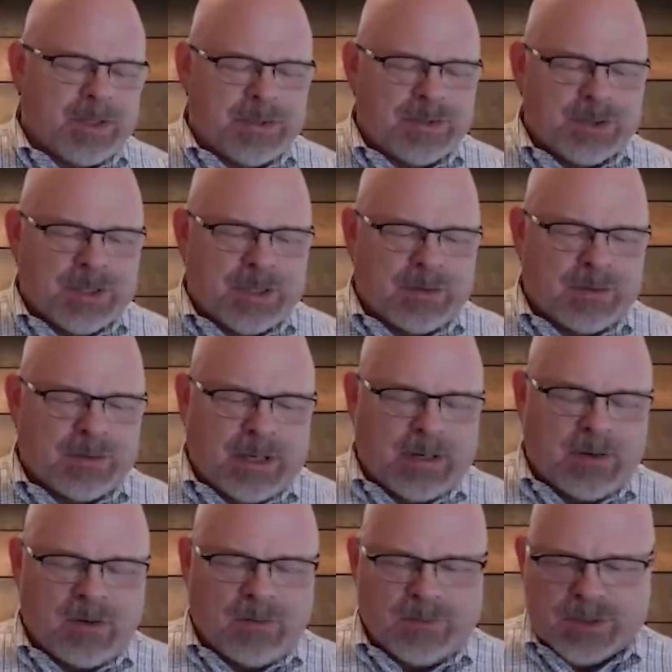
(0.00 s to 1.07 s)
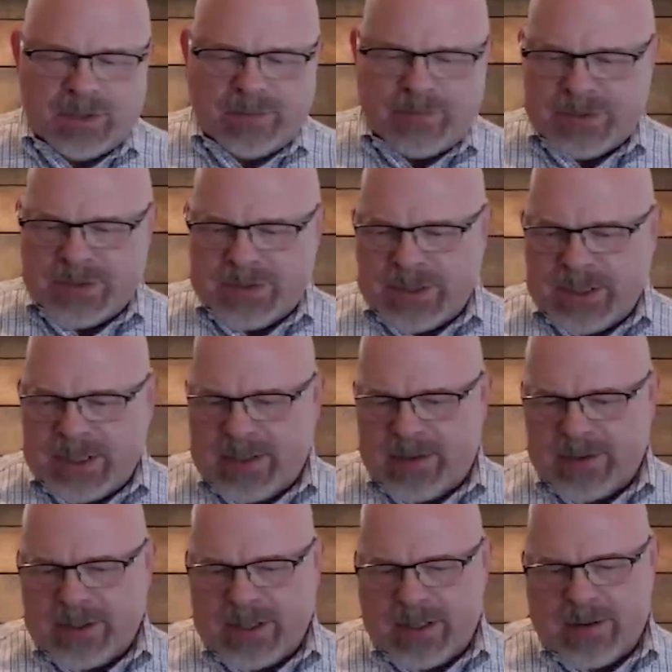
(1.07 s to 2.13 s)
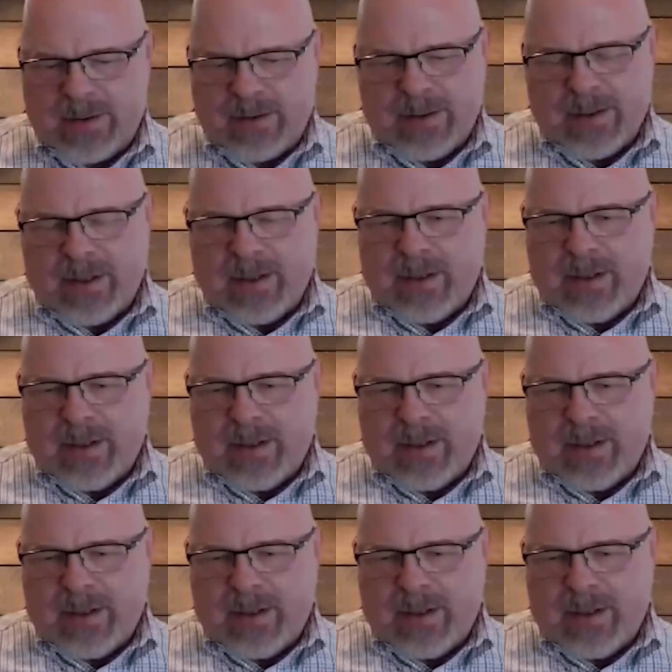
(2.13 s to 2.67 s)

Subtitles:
but in general, you got home services, you got healthcare.